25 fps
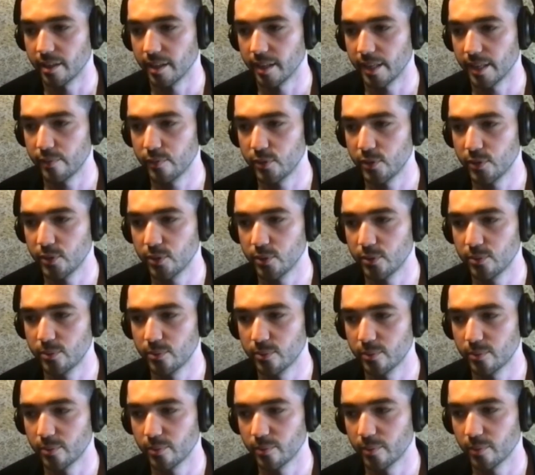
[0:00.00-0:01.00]
If
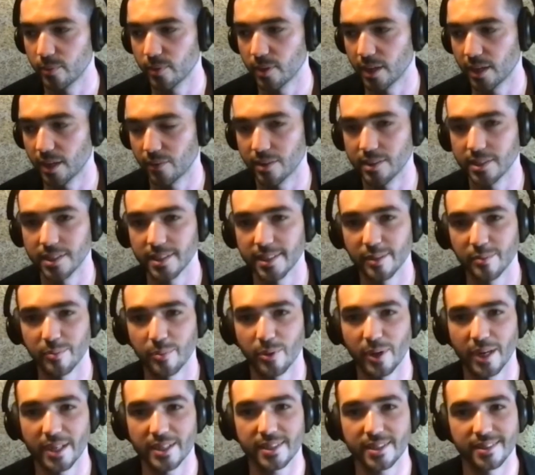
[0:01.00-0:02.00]
you are under the
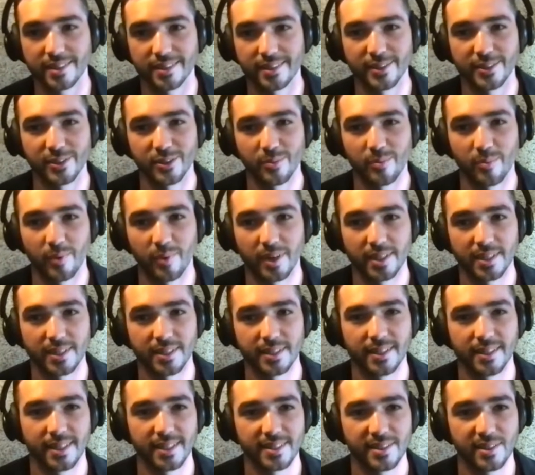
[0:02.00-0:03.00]
impression that your
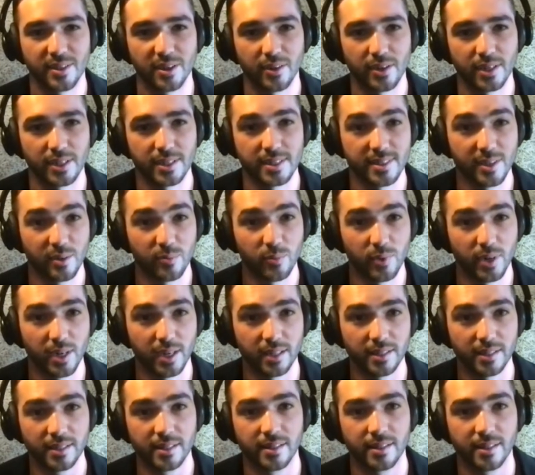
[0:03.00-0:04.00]
money is going
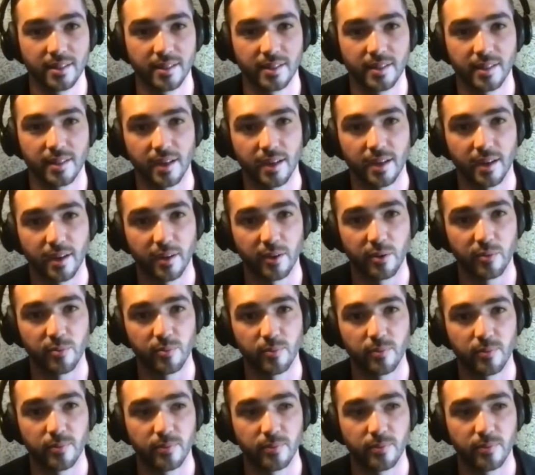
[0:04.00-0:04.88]
somewhere that